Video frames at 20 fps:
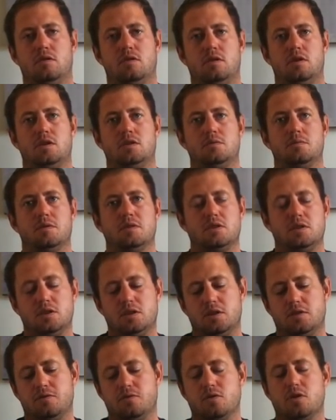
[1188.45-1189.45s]
That's my
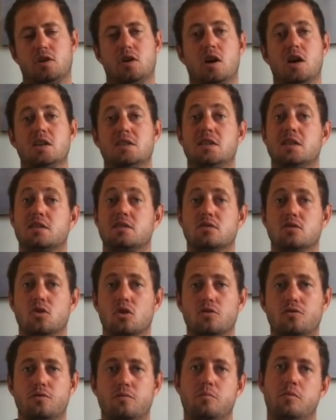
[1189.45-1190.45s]
sinker. For the guys that's
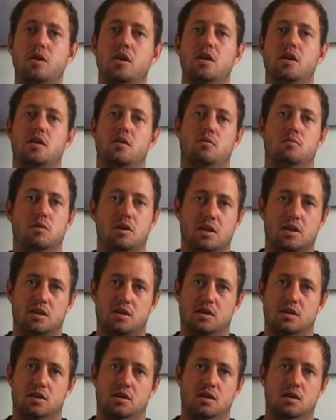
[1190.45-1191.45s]
not familiar with
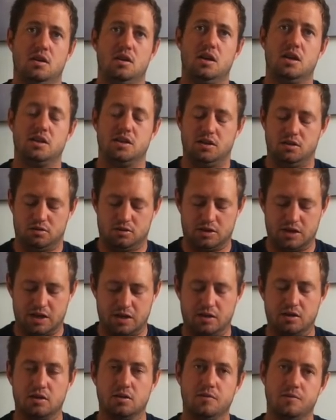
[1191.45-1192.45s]
a dingle
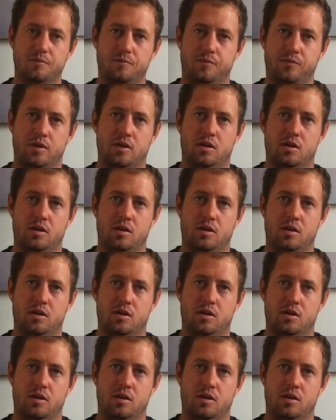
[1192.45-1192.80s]
dangle,